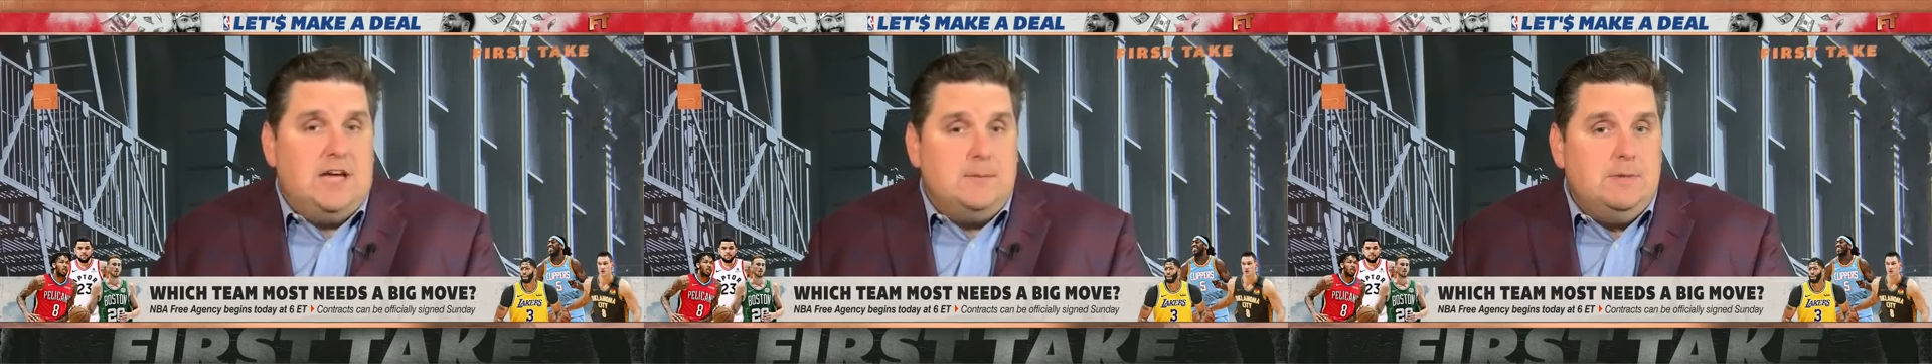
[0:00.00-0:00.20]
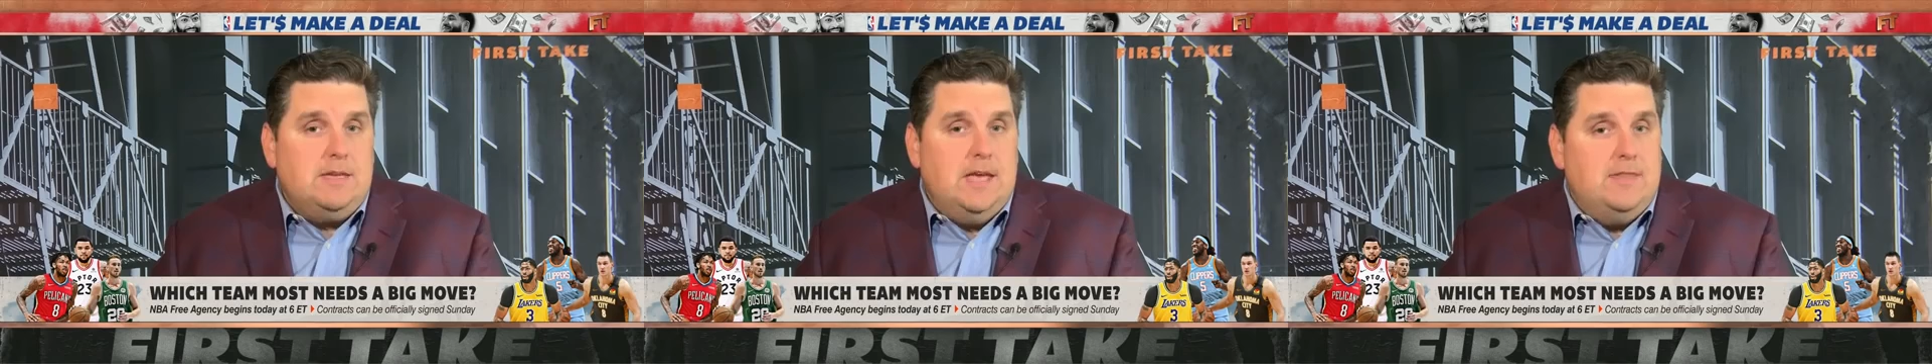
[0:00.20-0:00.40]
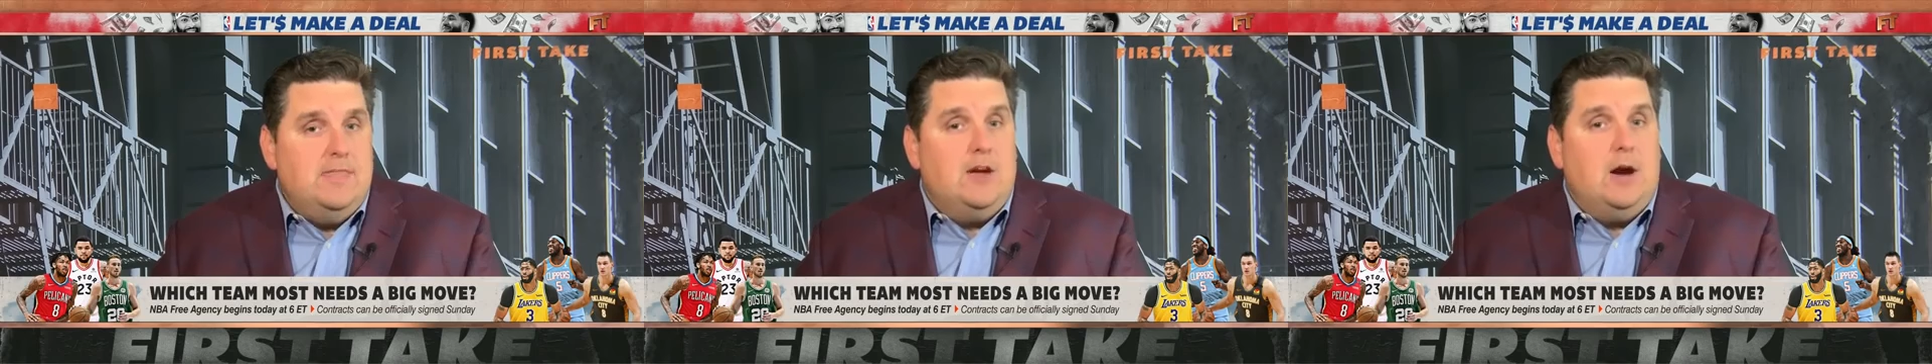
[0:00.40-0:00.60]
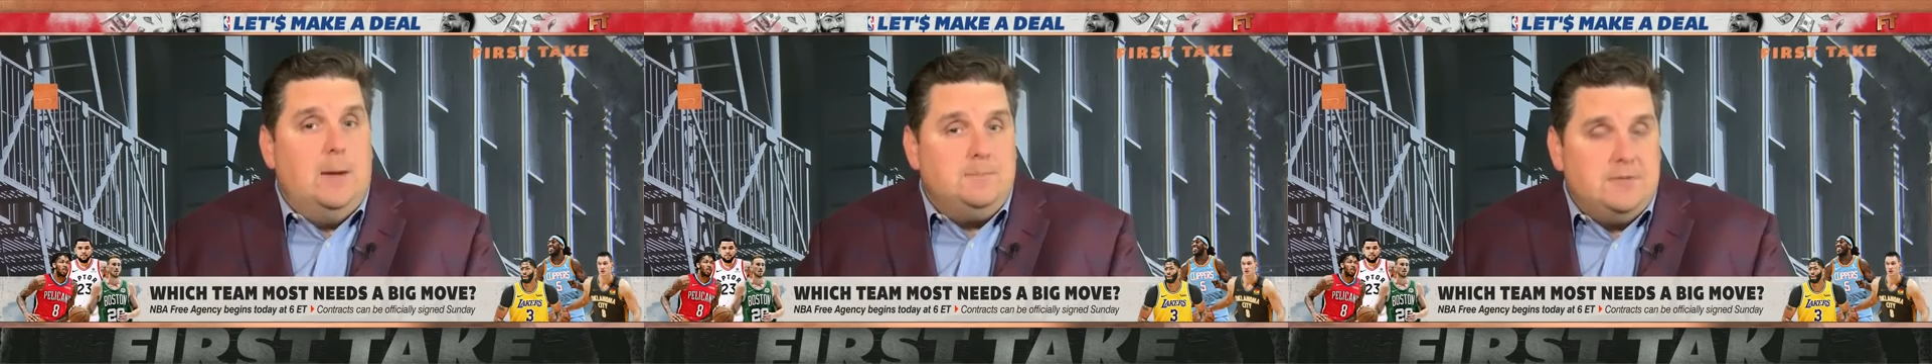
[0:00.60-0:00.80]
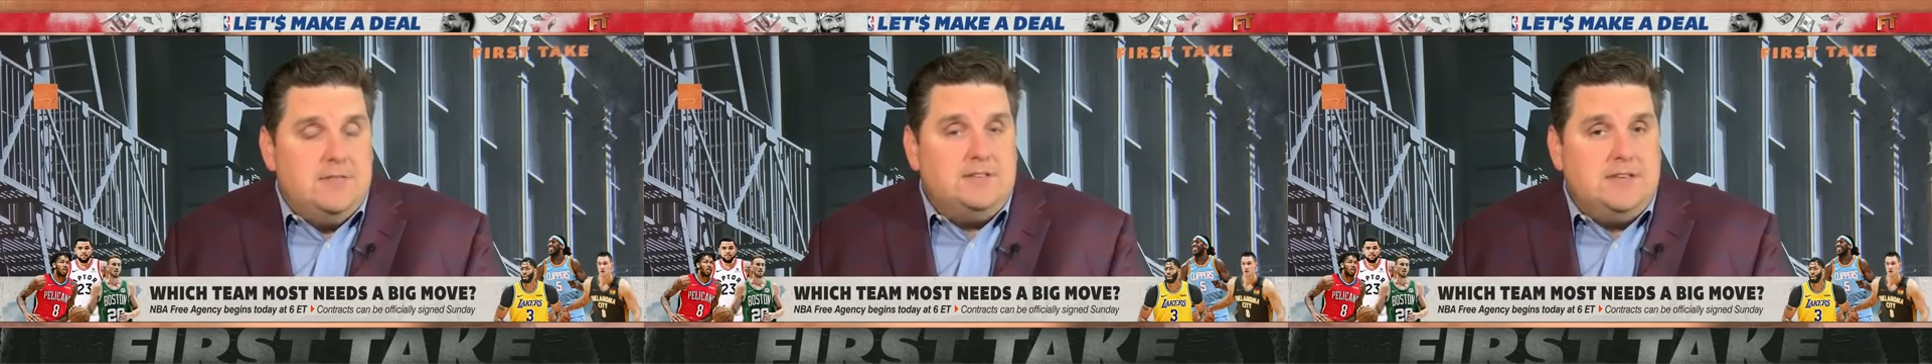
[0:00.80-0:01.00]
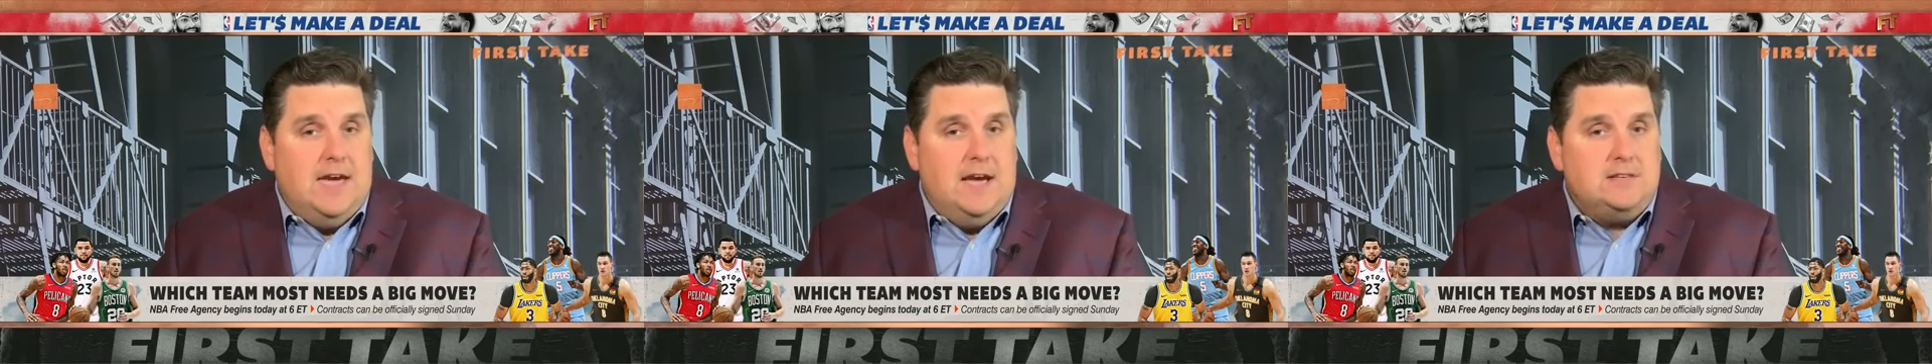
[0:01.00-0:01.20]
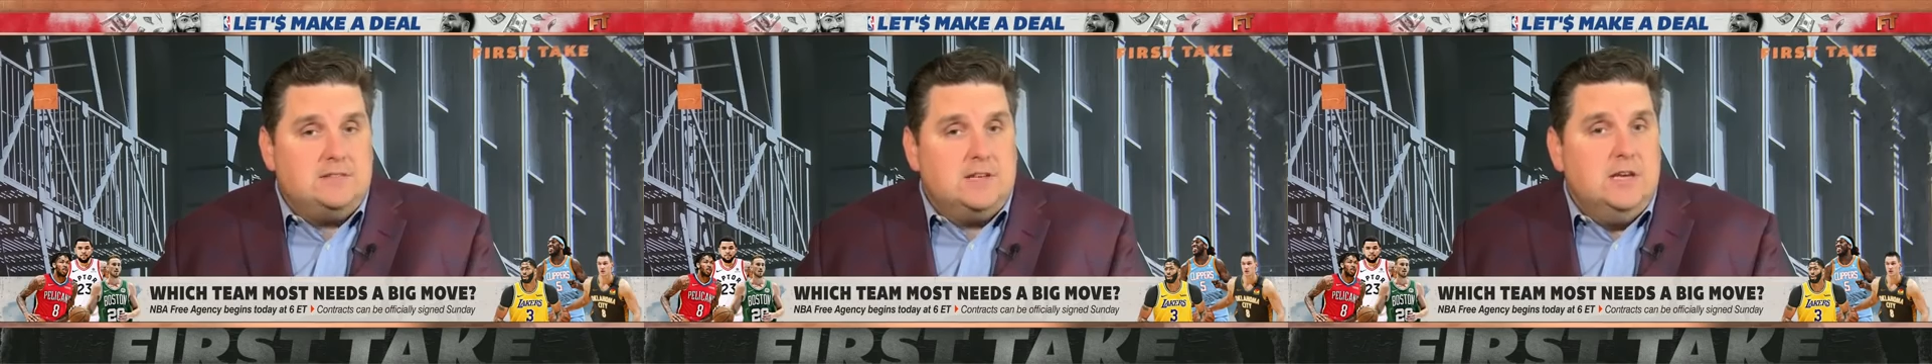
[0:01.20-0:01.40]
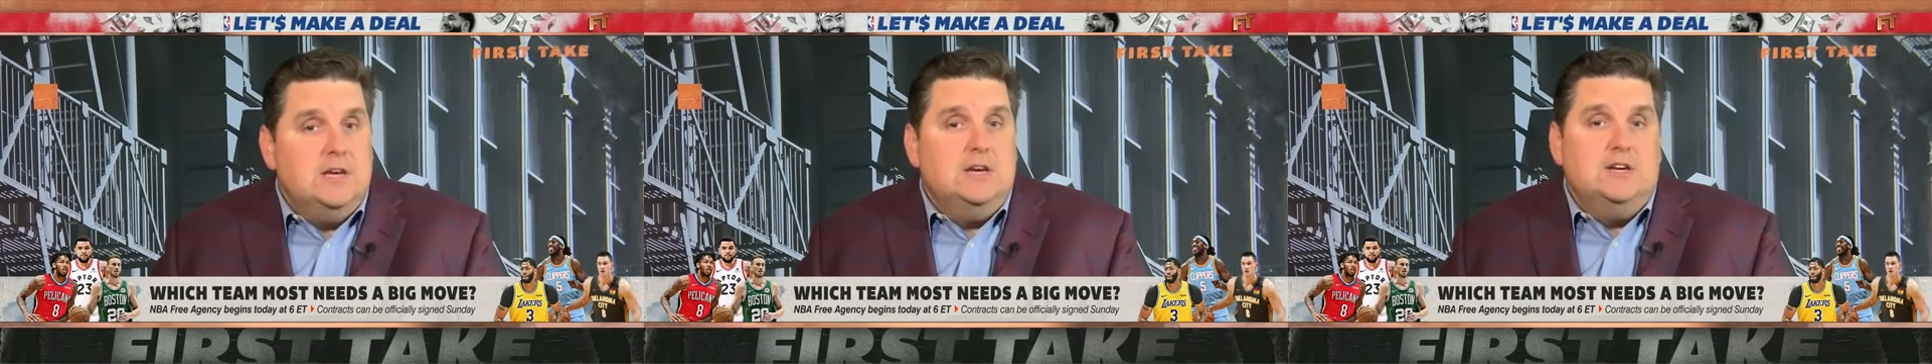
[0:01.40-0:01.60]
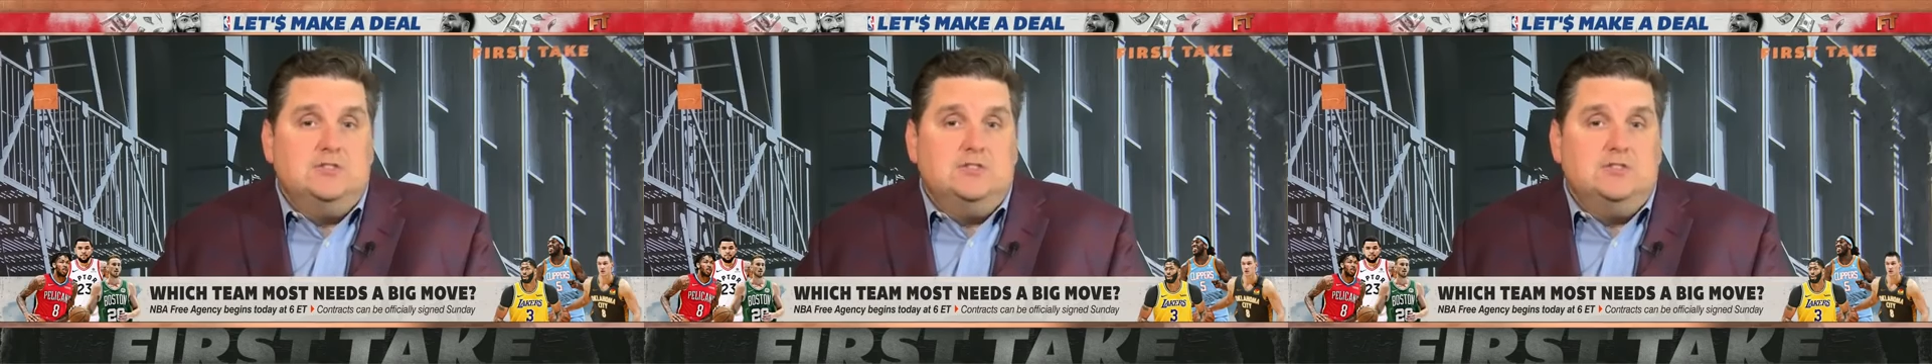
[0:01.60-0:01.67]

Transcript: time again they're up to the task.